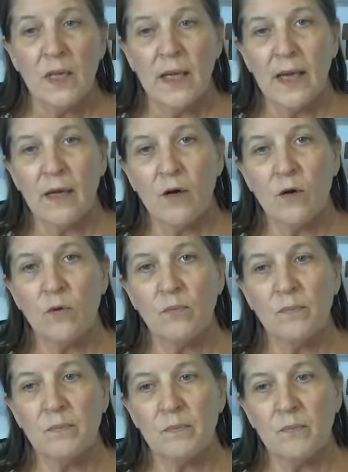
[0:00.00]
and go
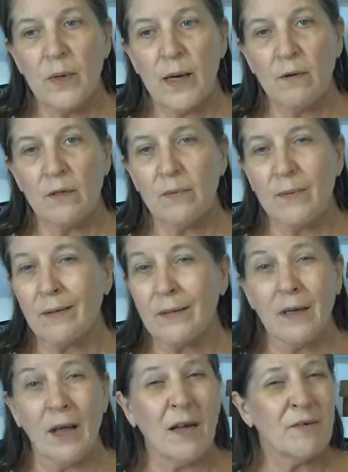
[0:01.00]
round and
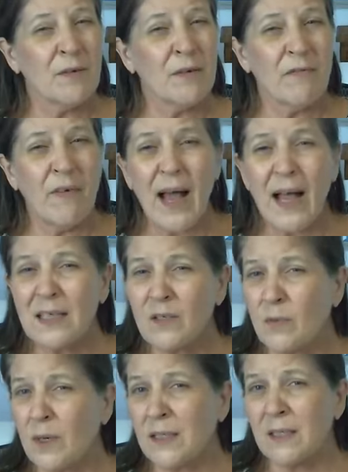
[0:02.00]
round. Not real
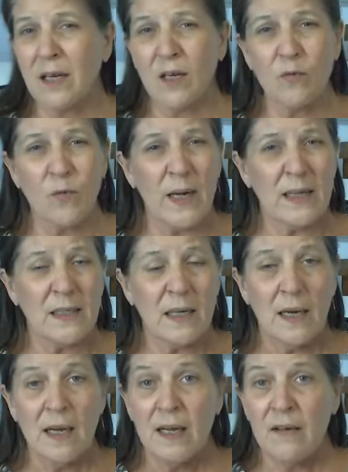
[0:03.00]
fast, when it's not a race.
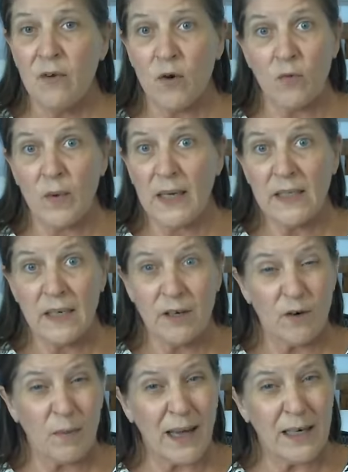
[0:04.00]
If you're racing,
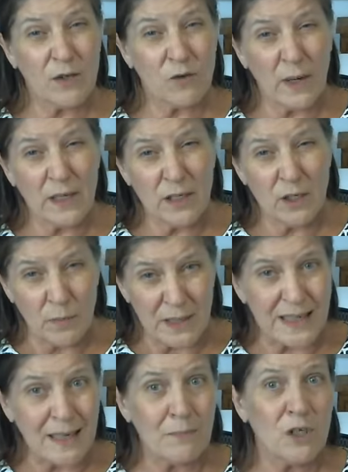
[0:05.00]
your mind is racing, you'll be
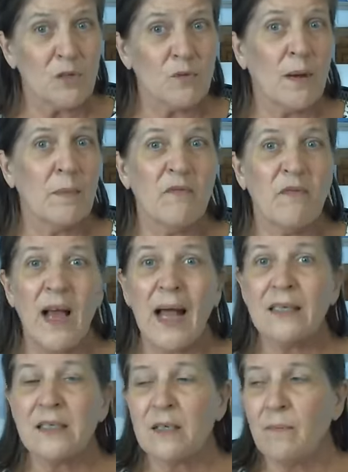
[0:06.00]
tempted to rub it
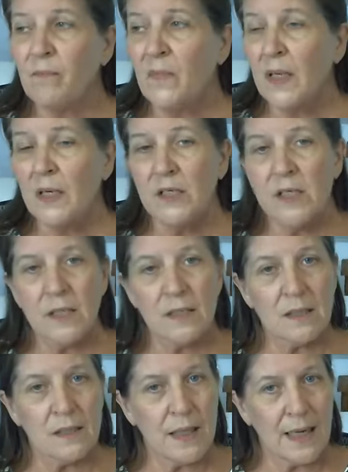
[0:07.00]
fast.
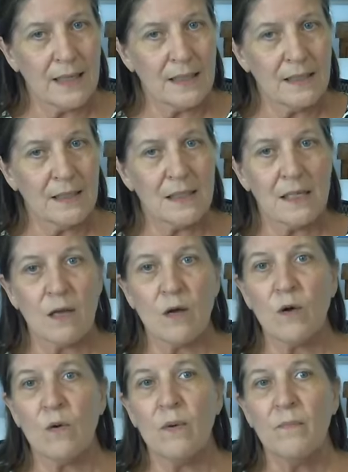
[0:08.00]
Just nice and
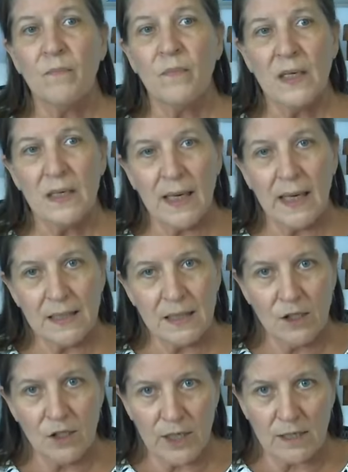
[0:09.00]
slow, nice
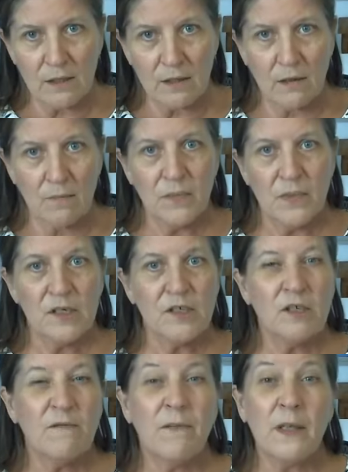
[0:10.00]
and gentle,
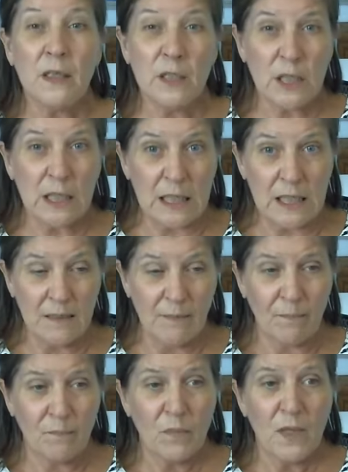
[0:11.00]
should feel good,
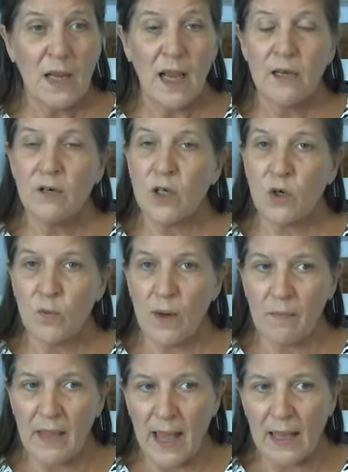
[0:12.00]
and you're going to
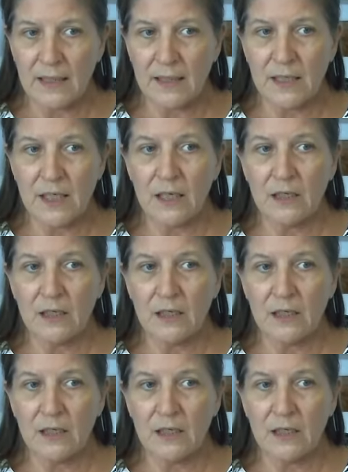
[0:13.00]
rub that until